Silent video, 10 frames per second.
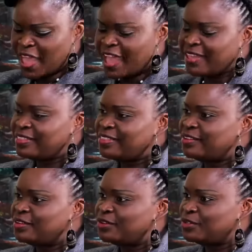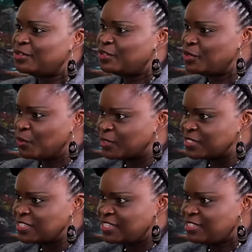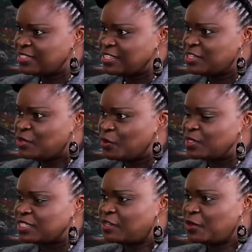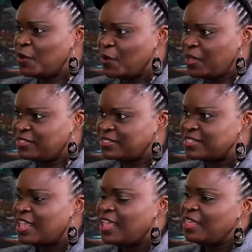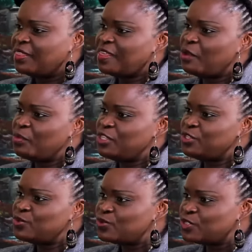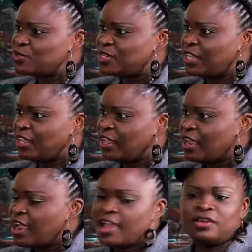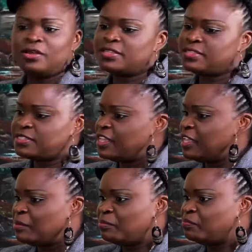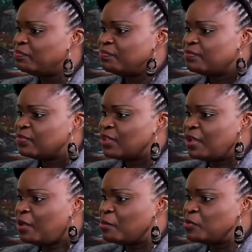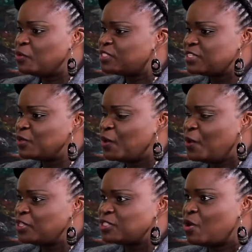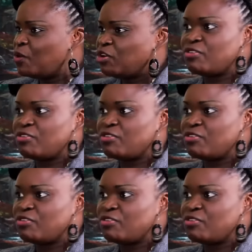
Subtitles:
that the notes, the EC notes and coins that we use today are not the same notes and coins our